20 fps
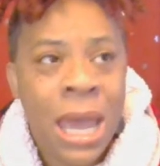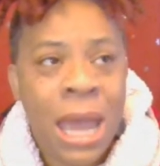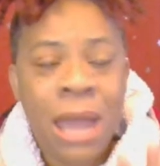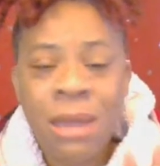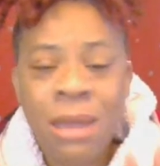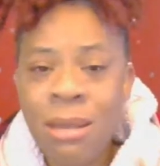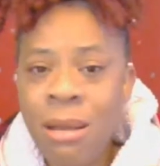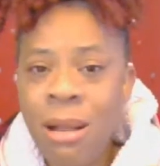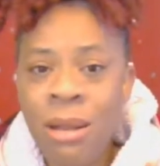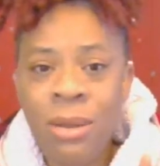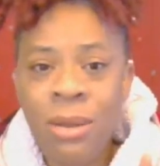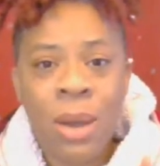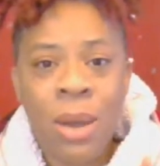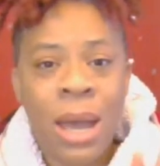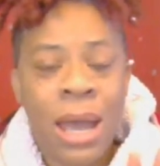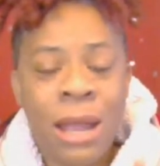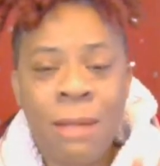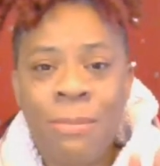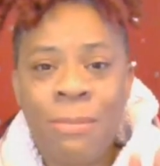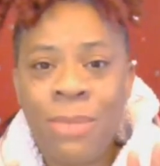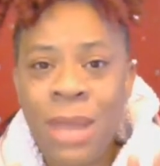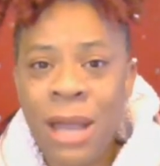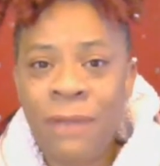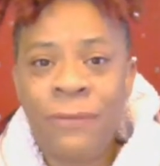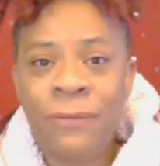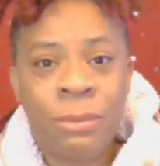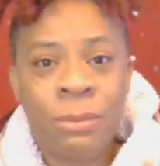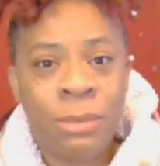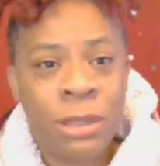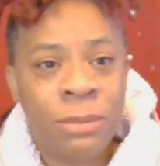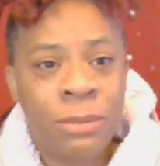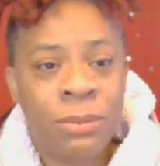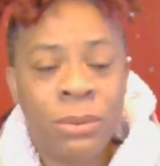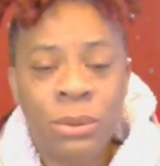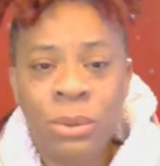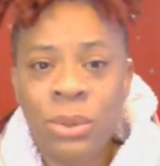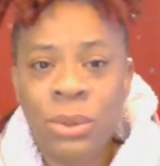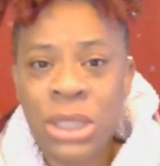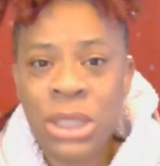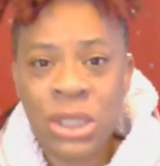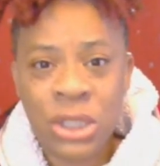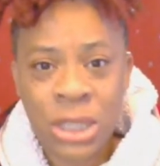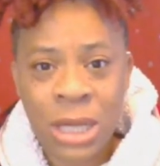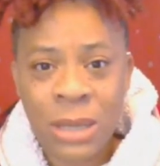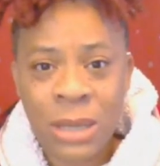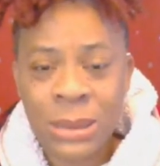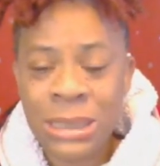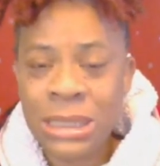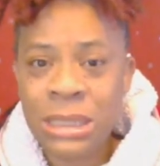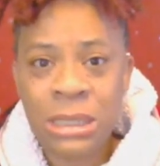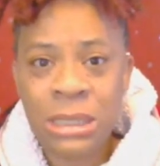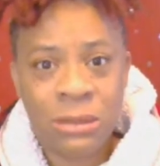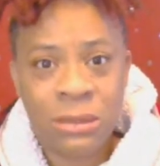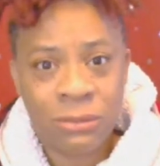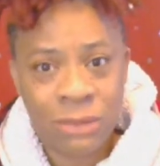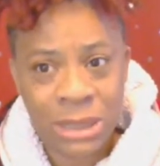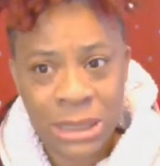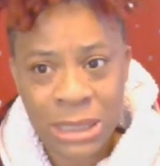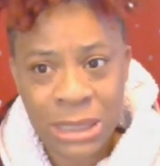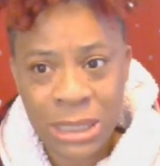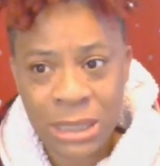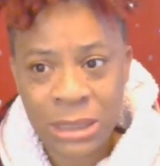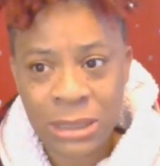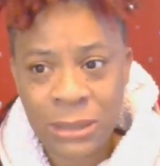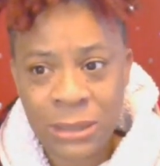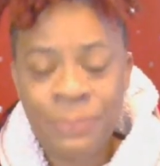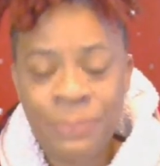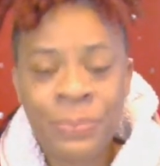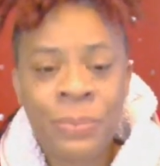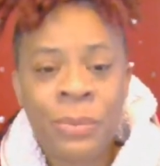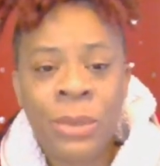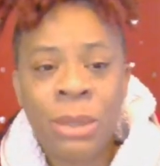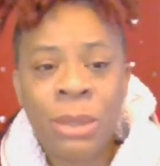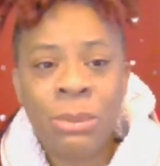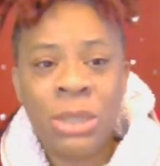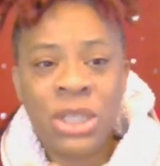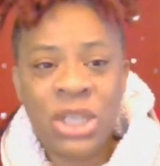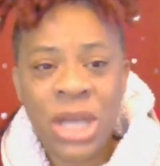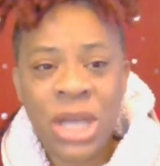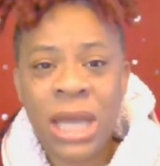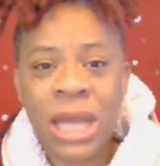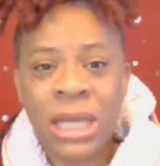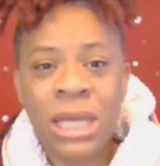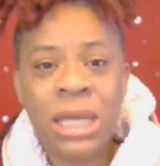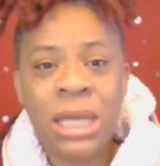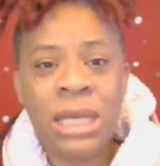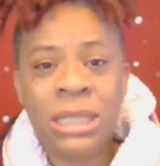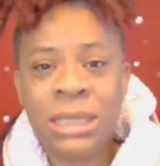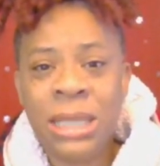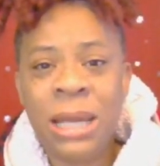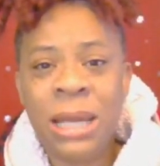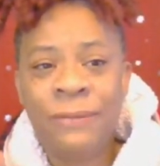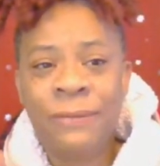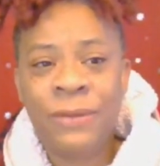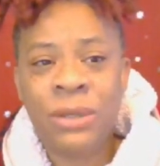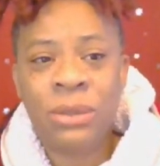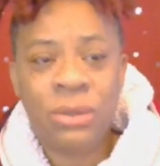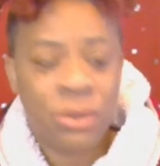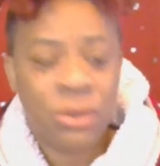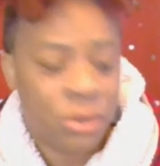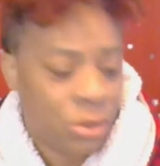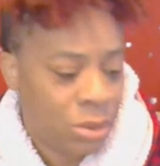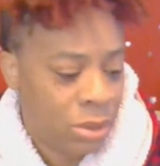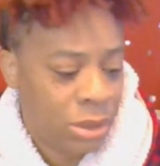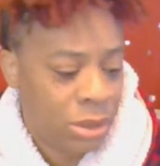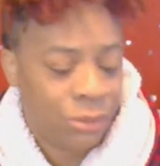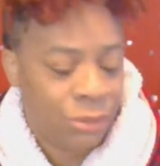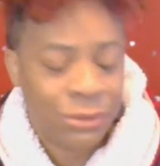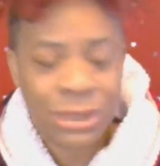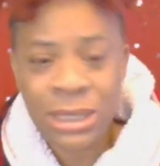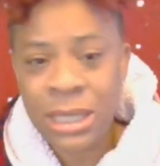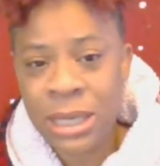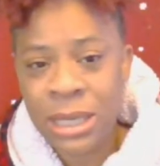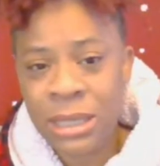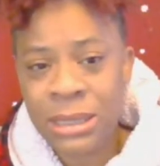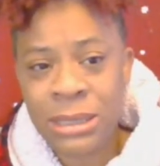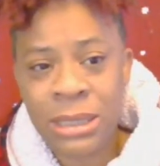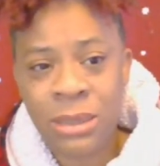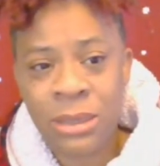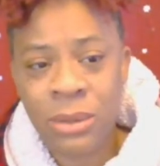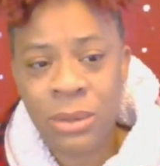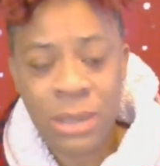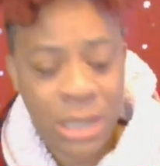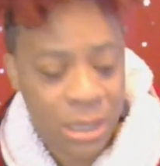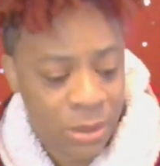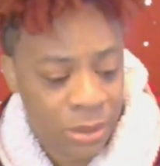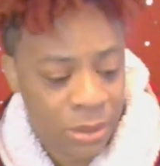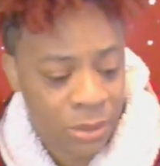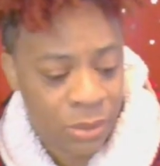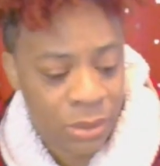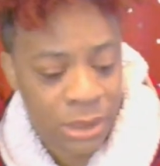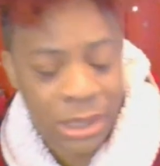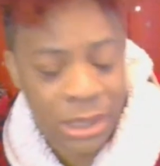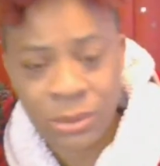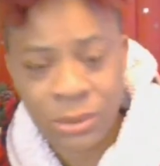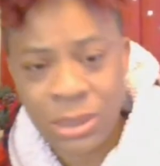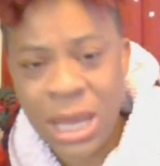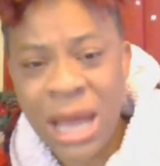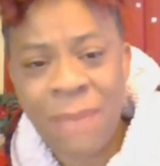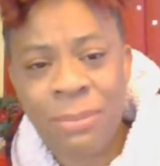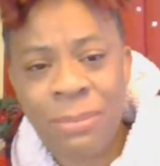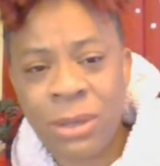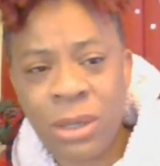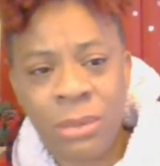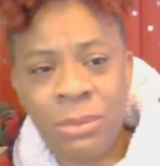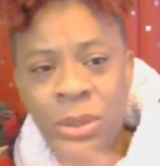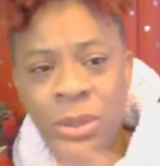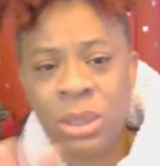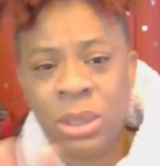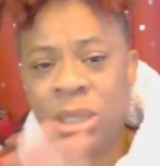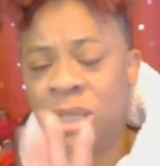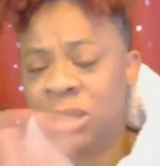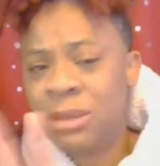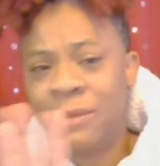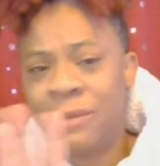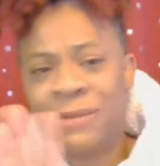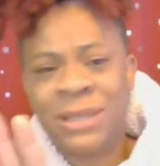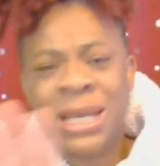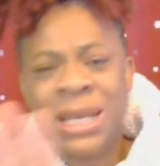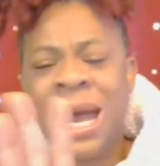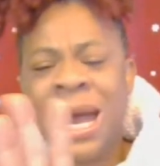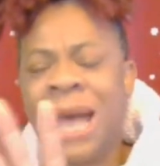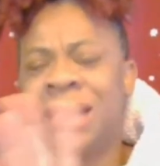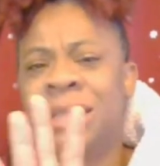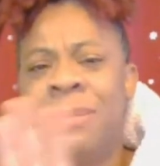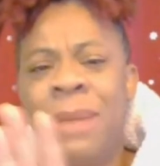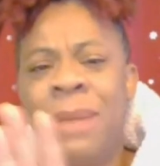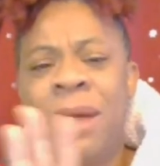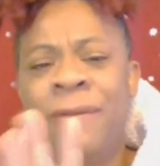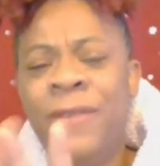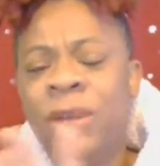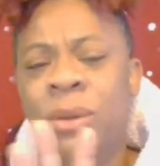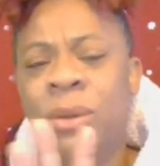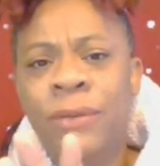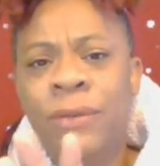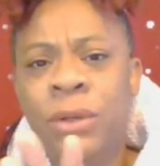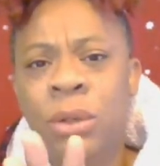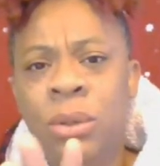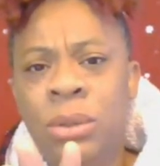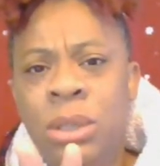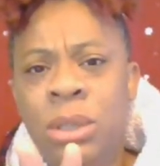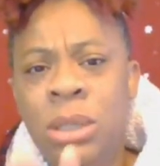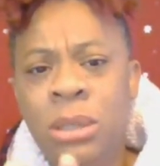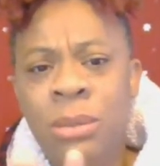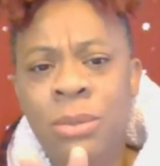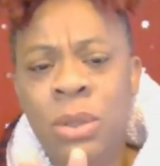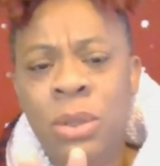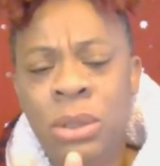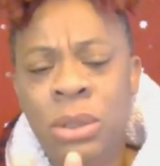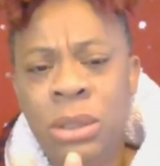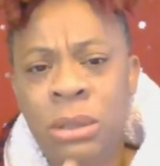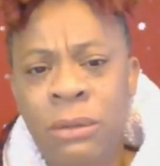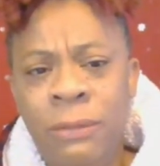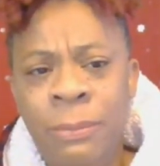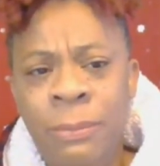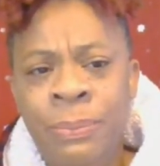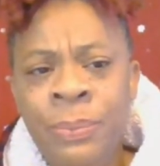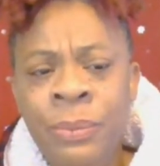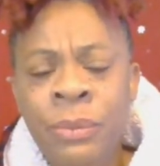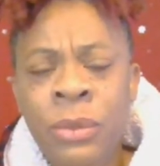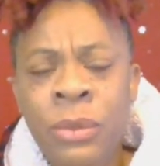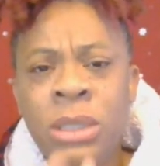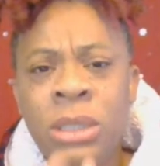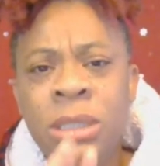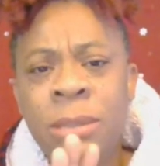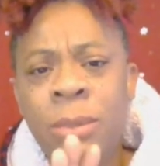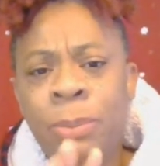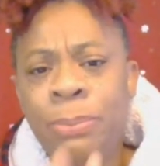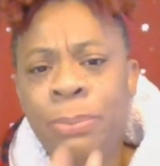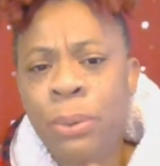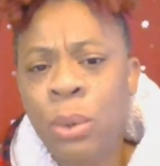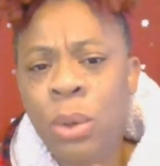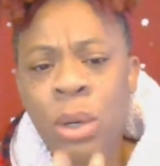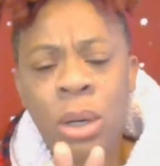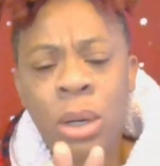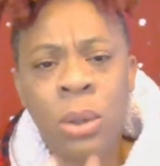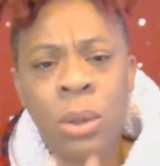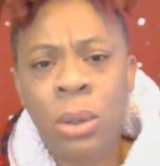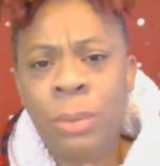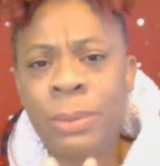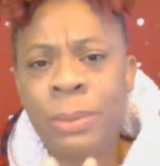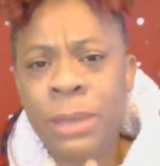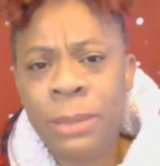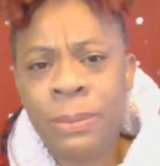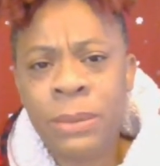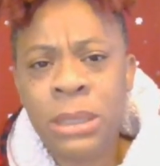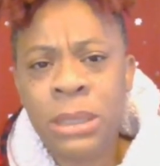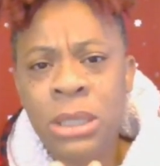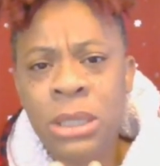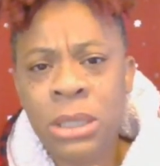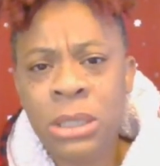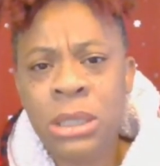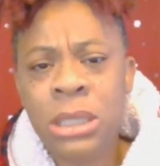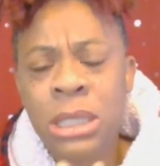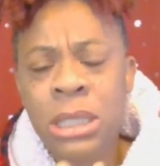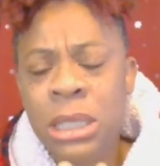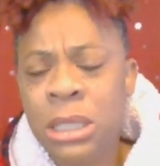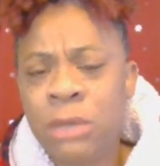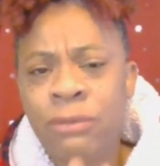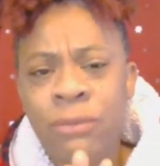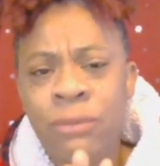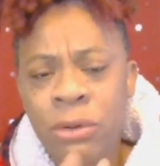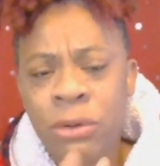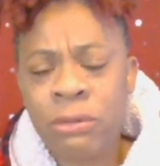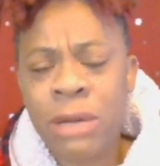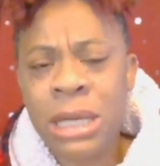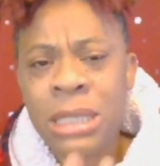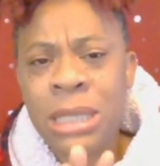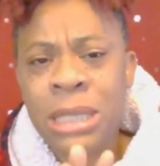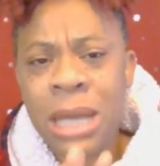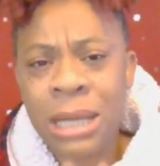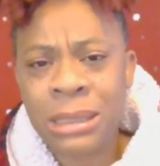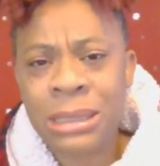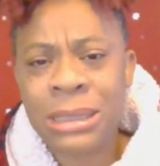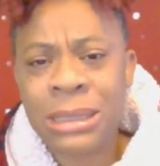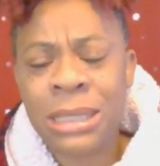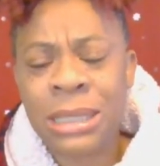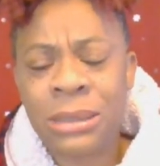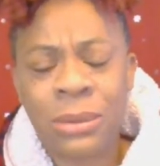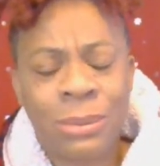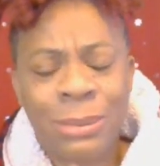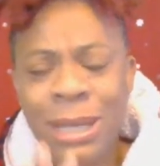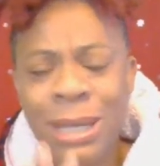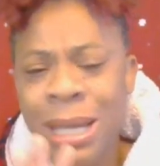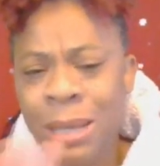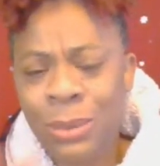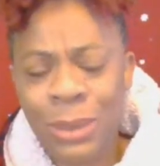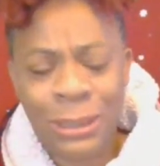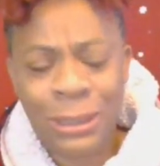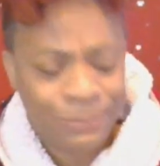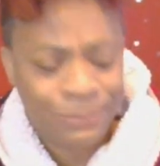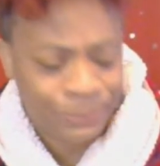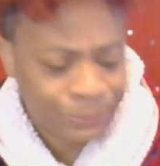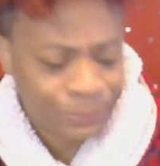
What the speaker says: And y'all know I am not for people losing jobs. This is a recession. But Jacky, it's time for you to go on and retire and sit on down and go on down to a community service. As a matter of fact, don't even go to the community service because them poor old people need great doctors. That's what. But anyway.